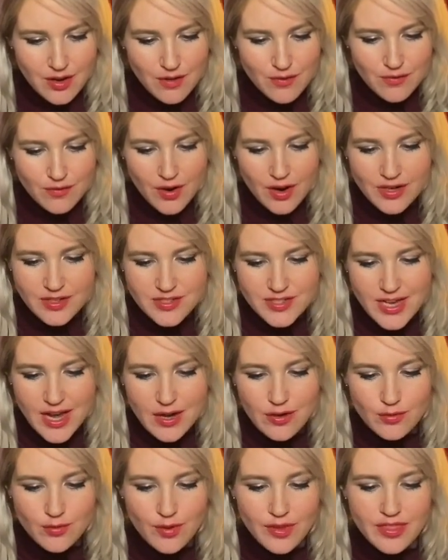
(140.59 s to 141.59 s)
far
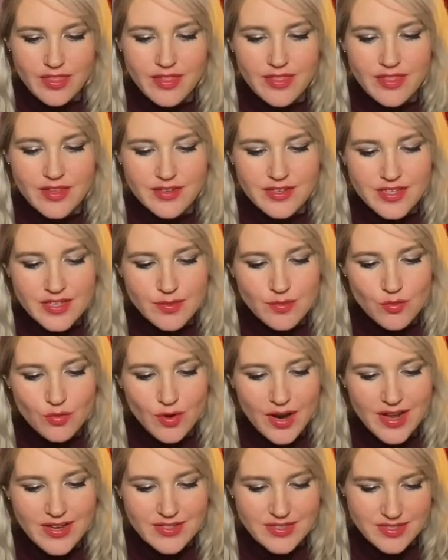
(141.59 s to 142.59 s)
down within the dim
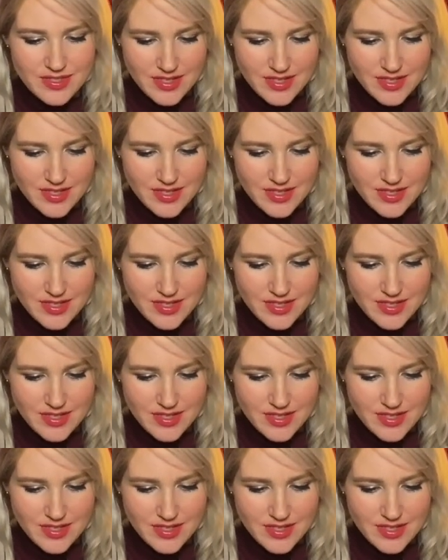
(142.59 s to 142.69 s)
west,